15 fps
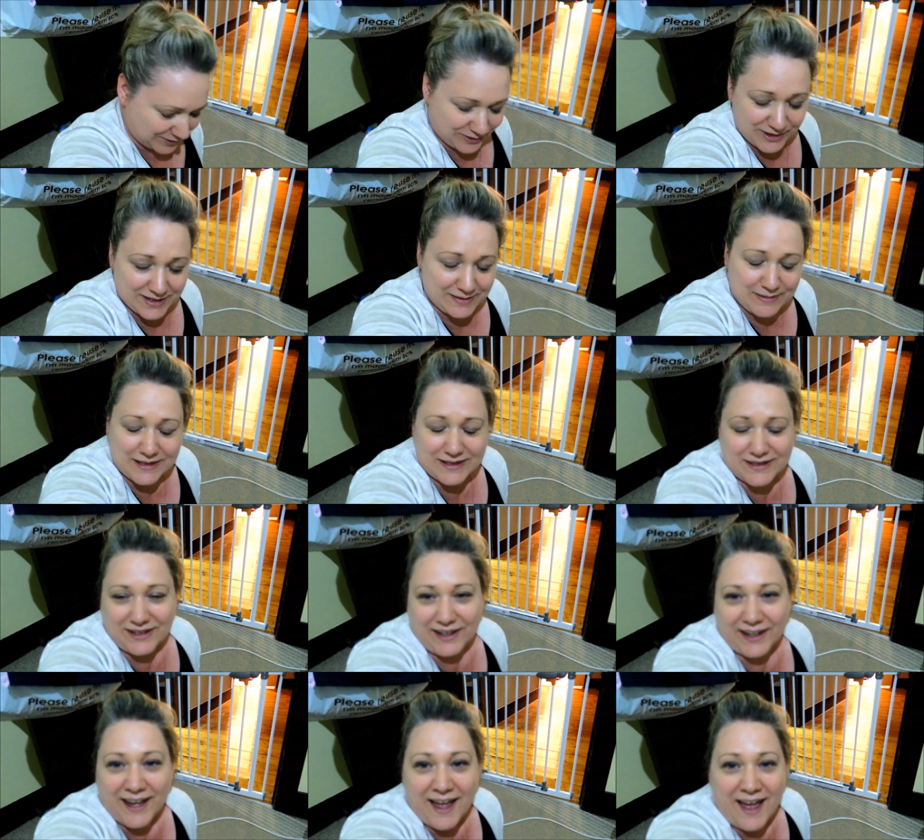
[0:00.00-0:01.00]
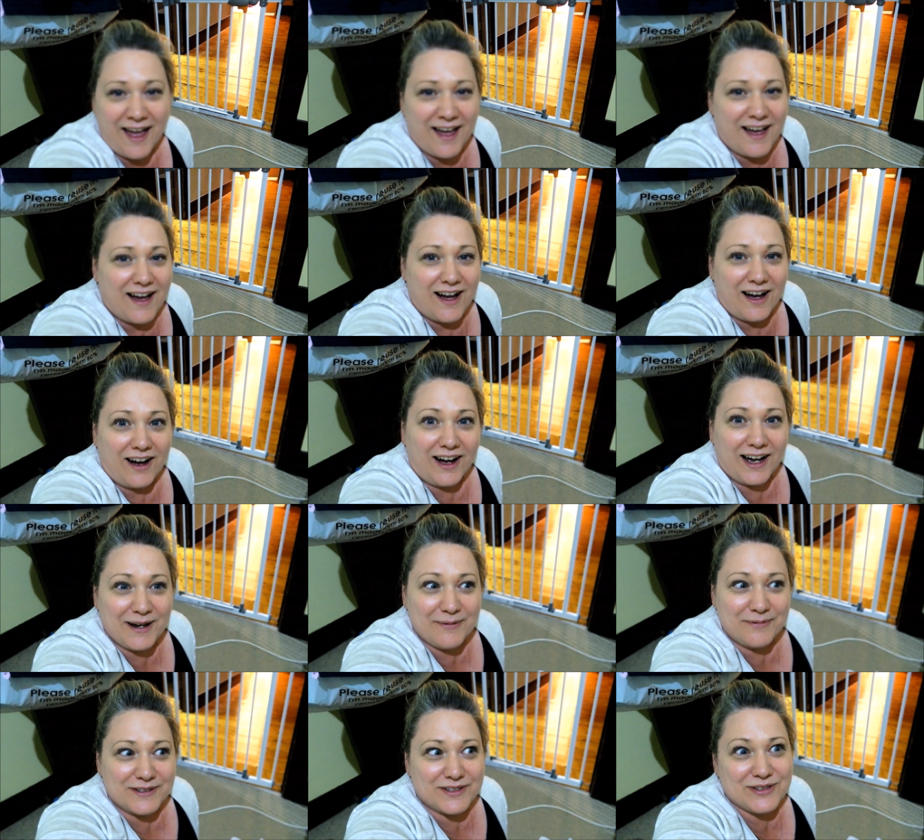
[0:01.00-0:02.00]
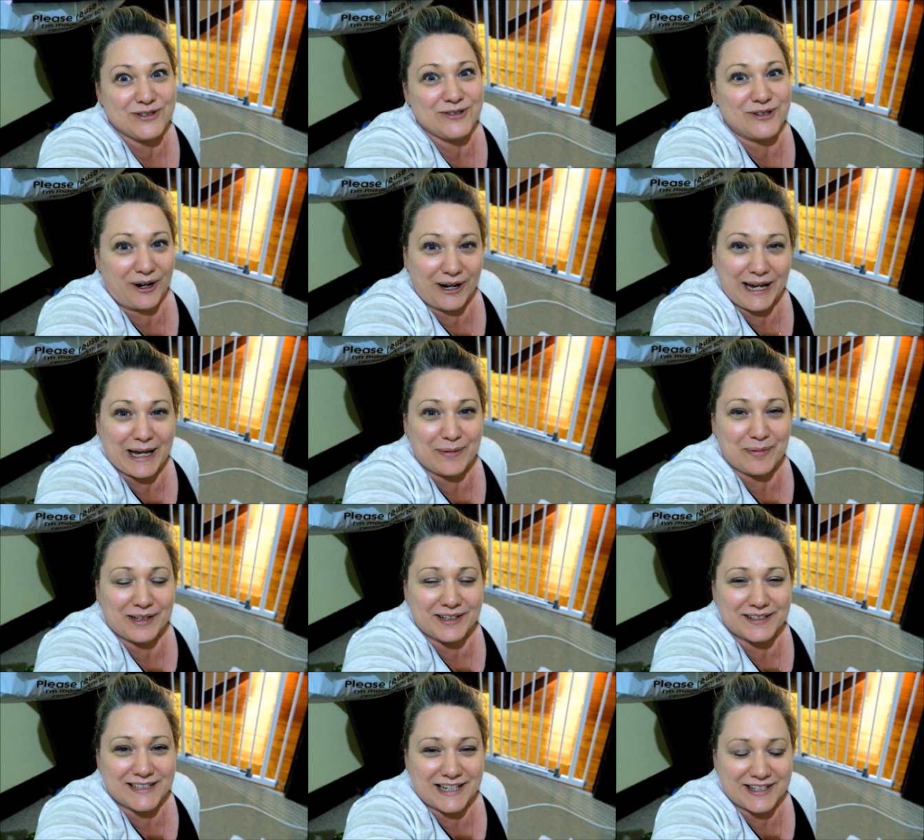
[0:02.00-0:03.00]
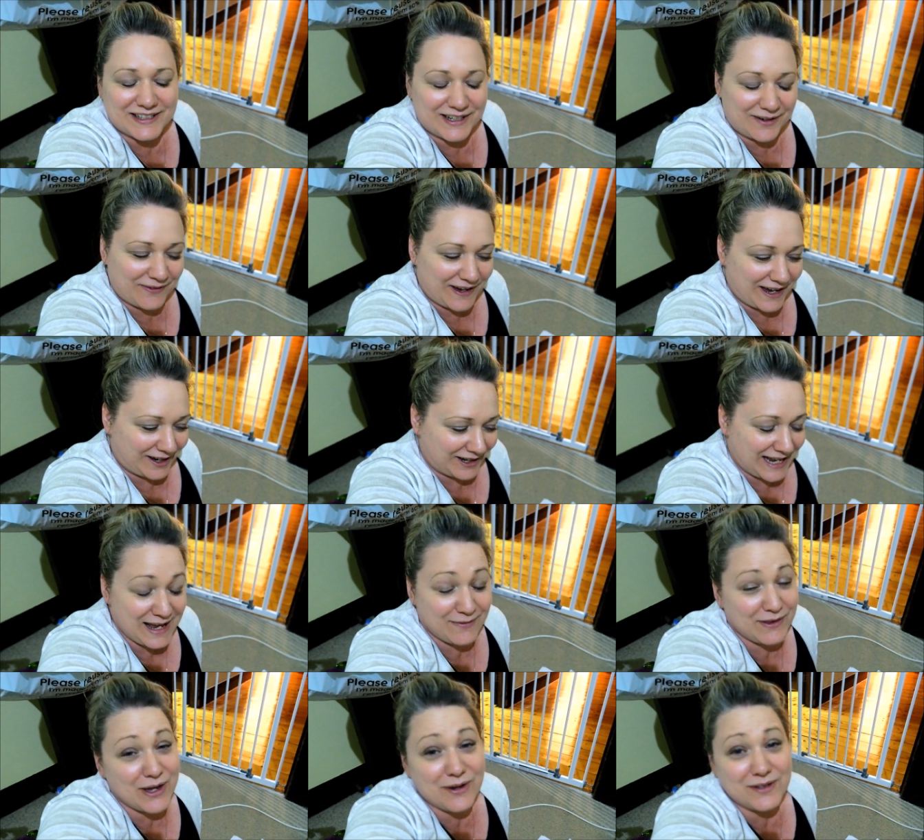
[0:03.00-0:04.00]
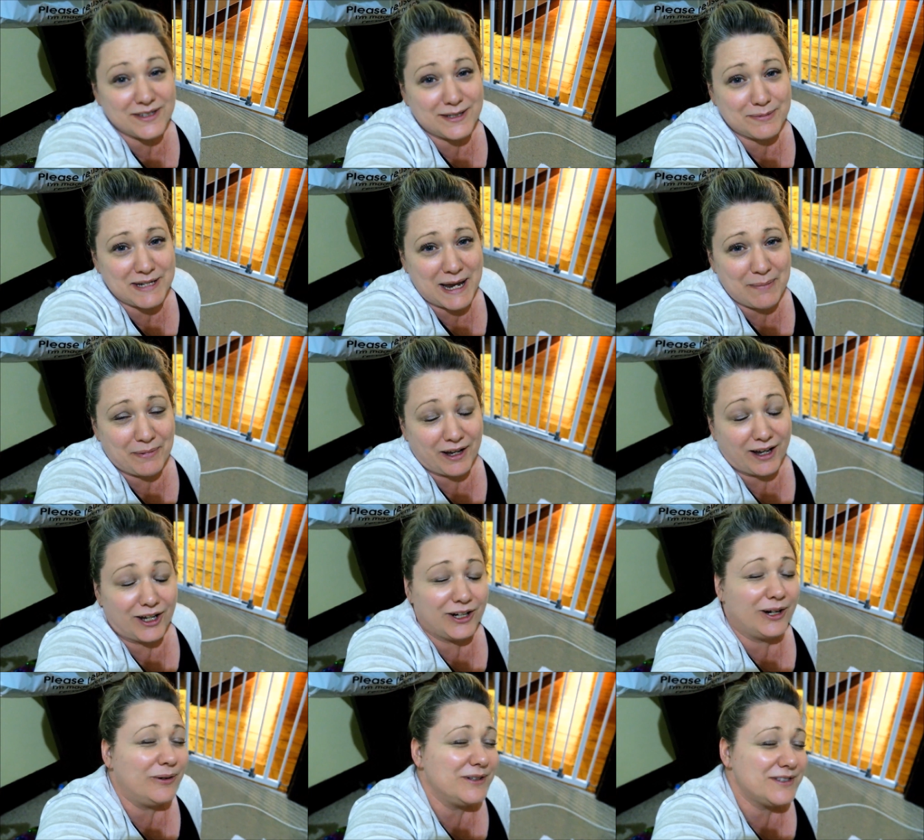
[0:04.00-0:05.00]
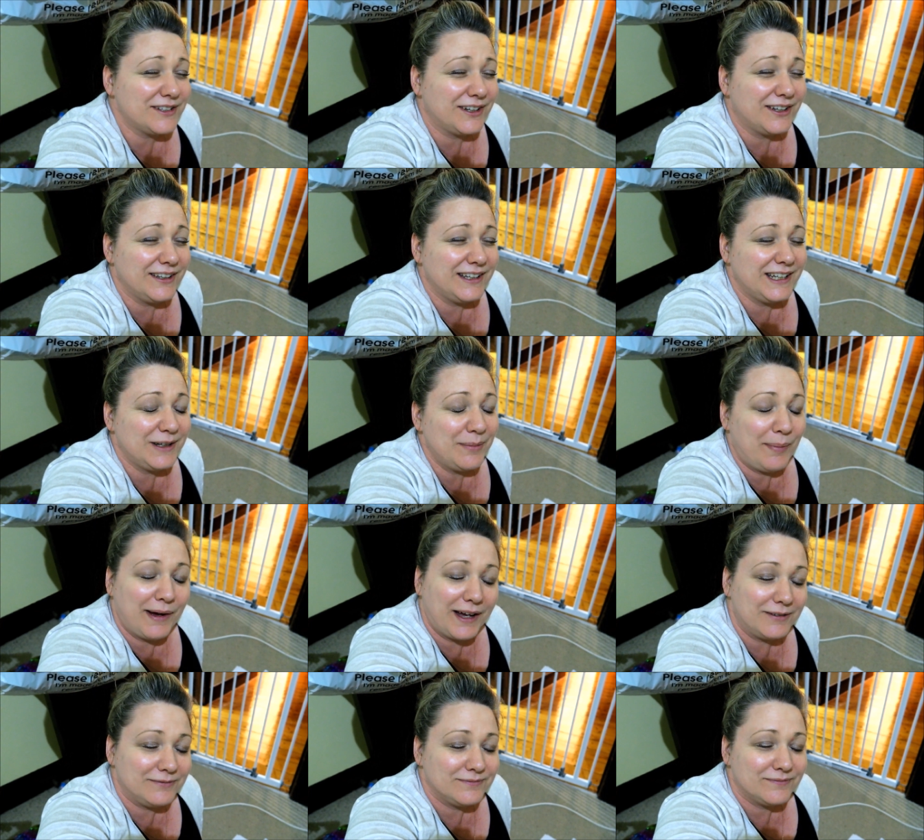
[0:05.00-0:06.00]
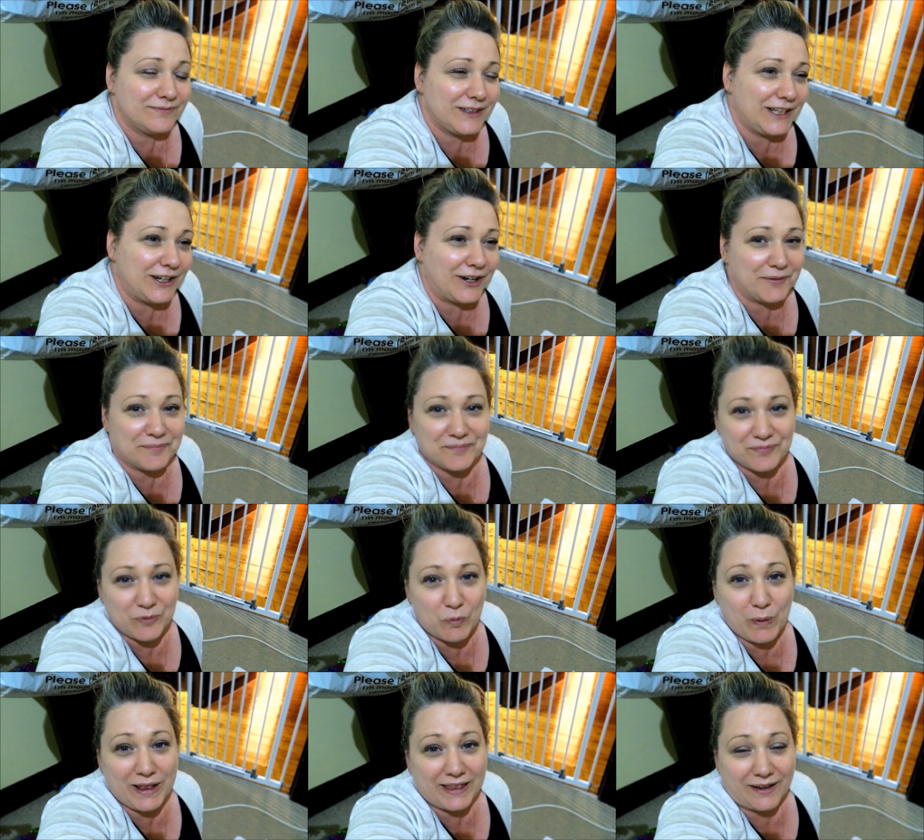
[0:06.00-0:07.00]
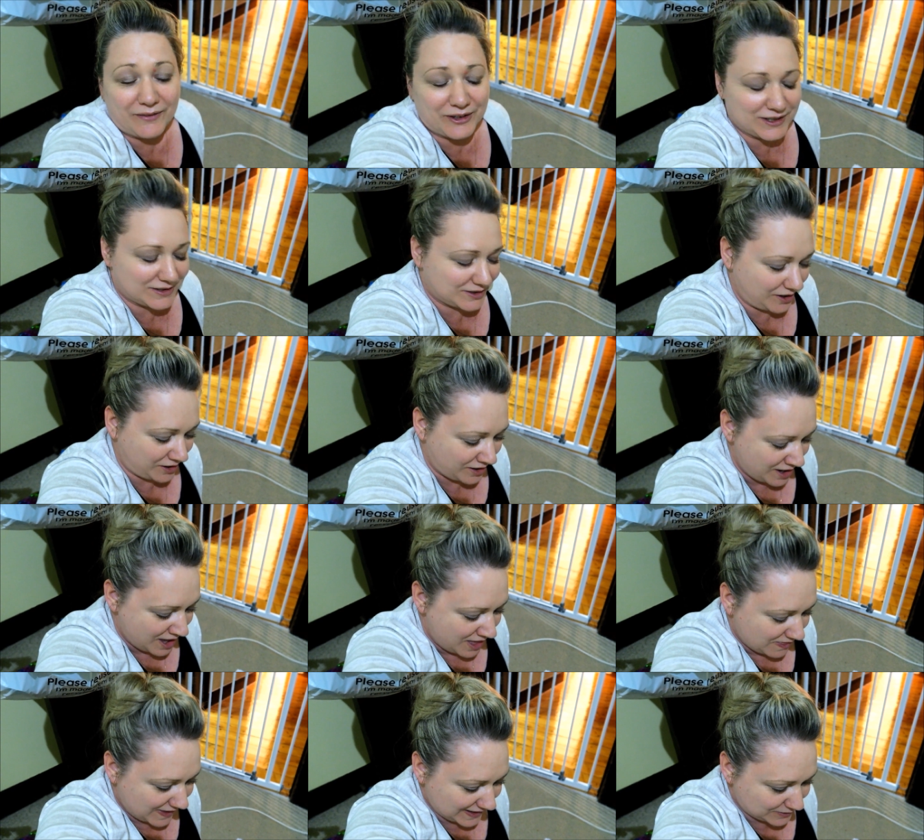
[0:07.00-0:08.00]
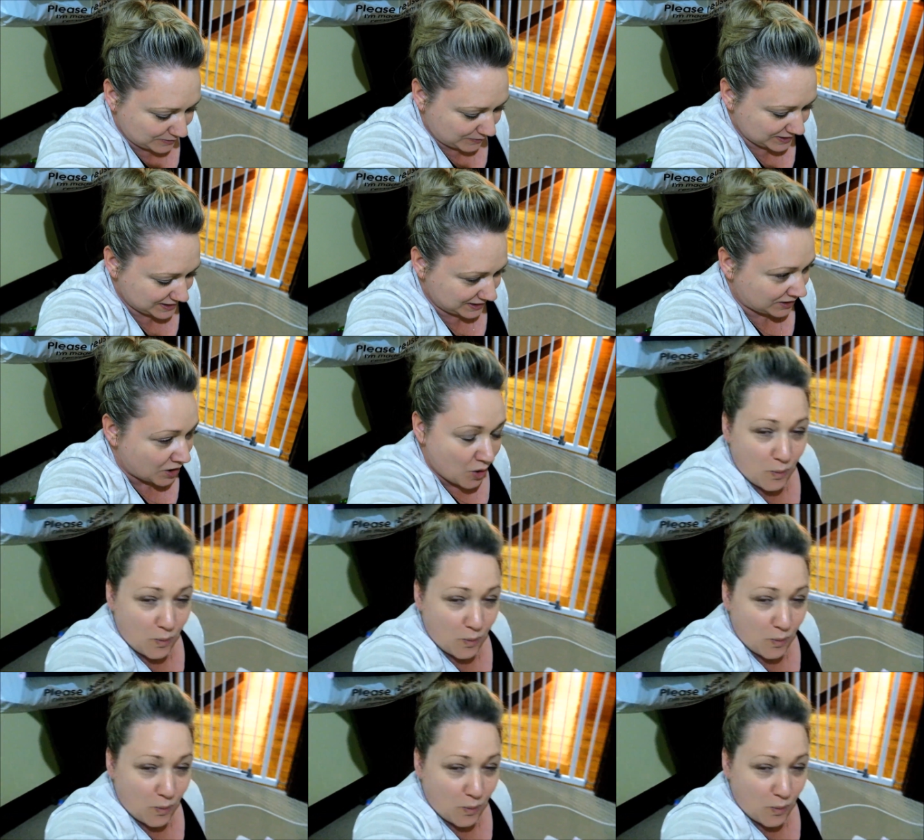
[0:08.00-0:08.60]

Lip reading: with Christmas. So I was so happy to see stuff out. Even though it's September, I know it's early, but, you know, we love it. So that's what we did.